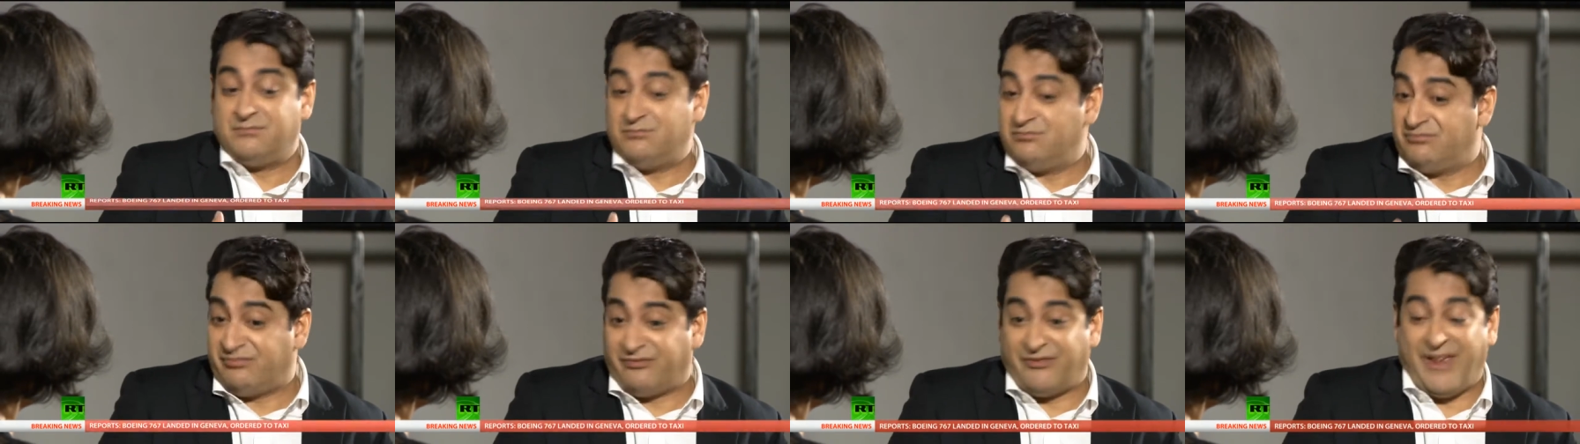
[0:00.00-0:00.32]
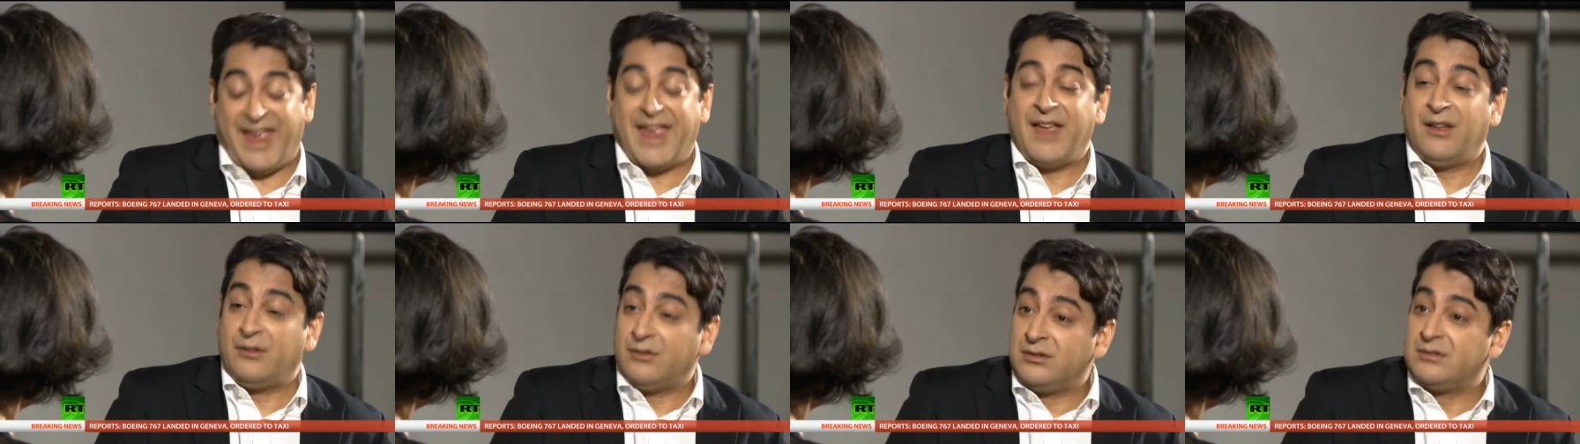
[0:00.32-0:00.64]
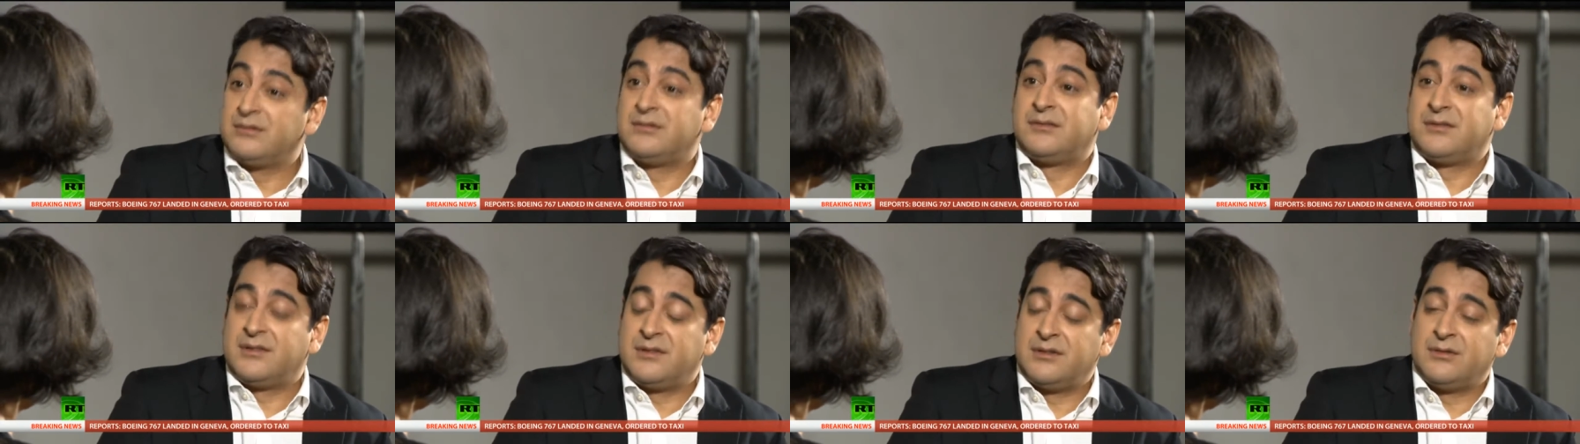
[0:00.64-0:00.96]

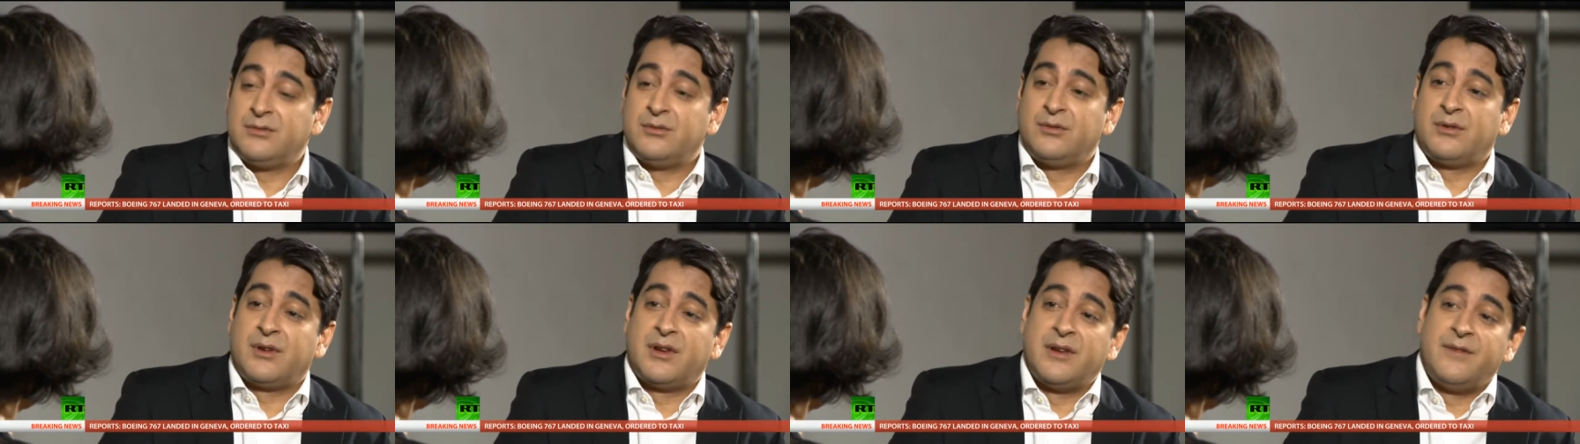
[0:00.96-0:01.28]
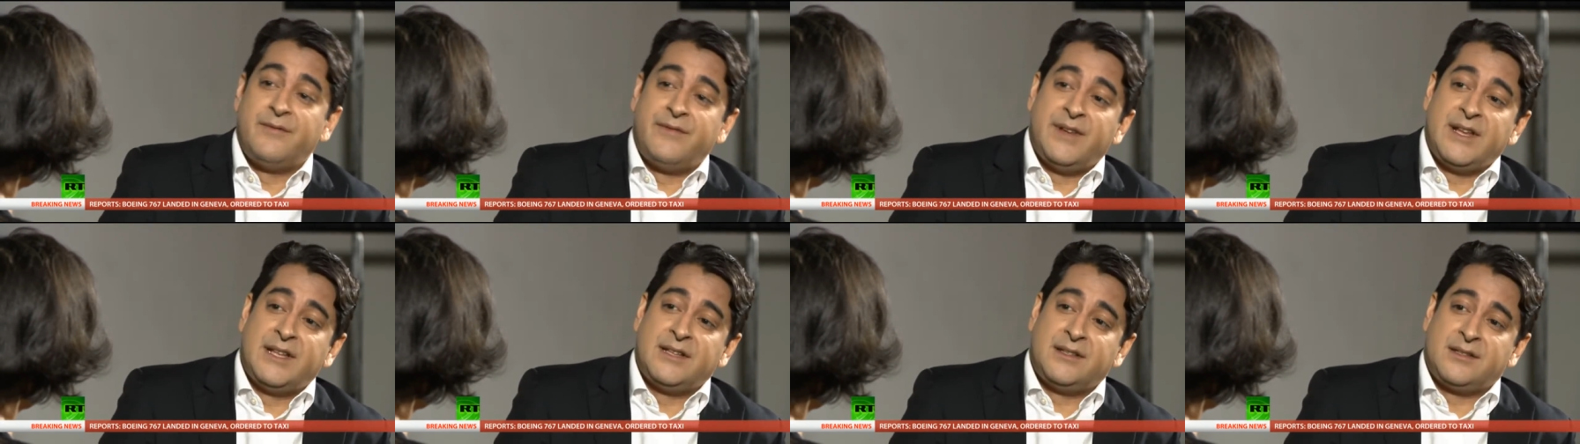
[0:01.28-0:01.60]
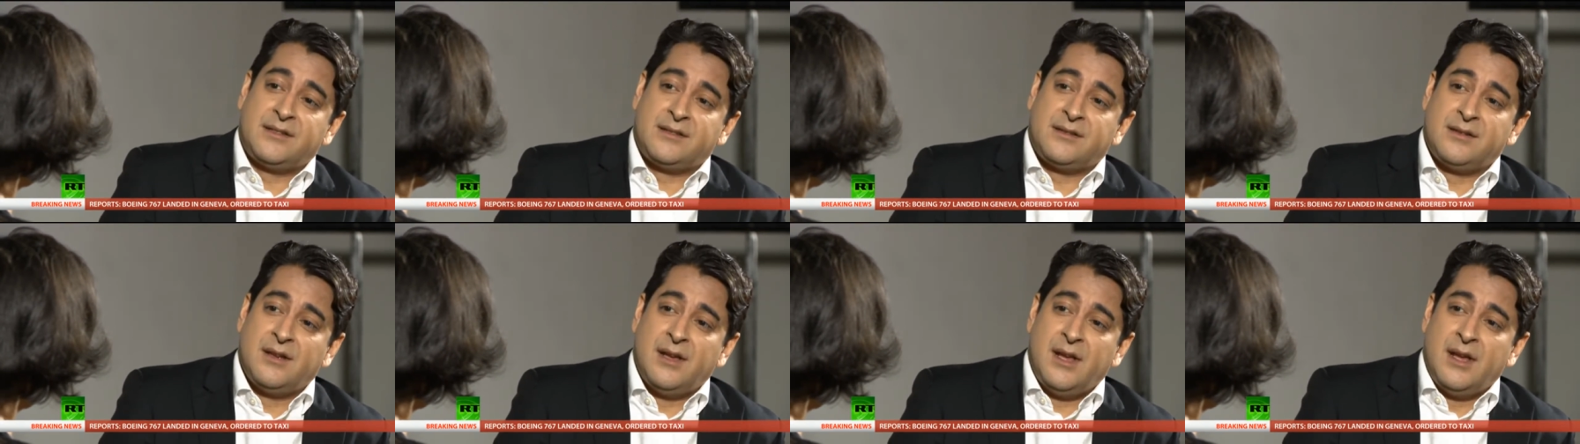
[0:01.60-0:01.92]
failed to
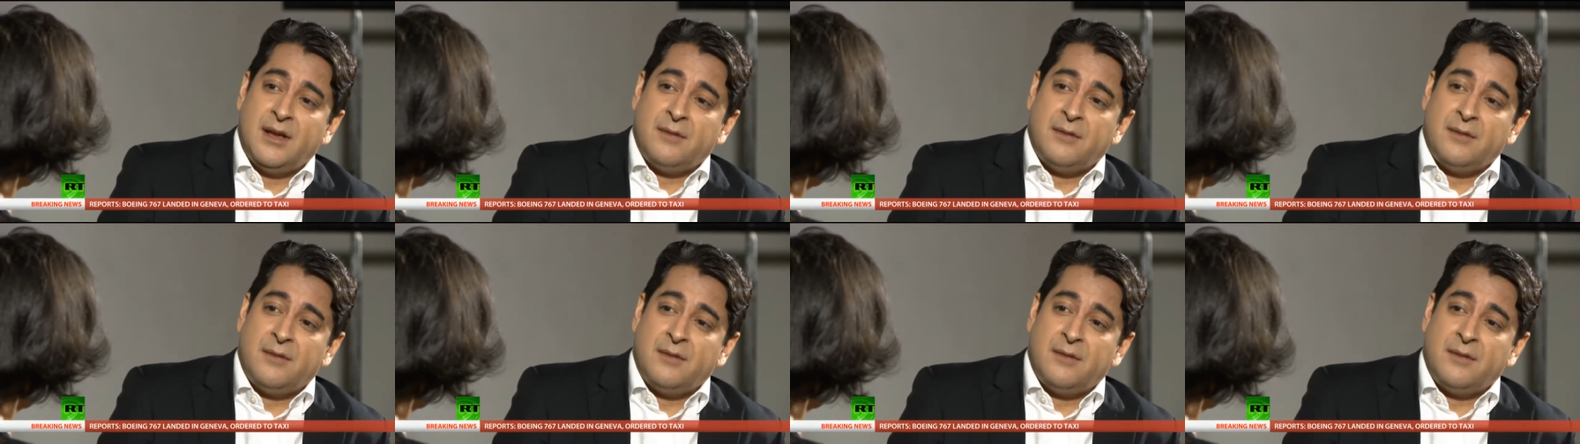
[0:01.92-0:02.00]
convince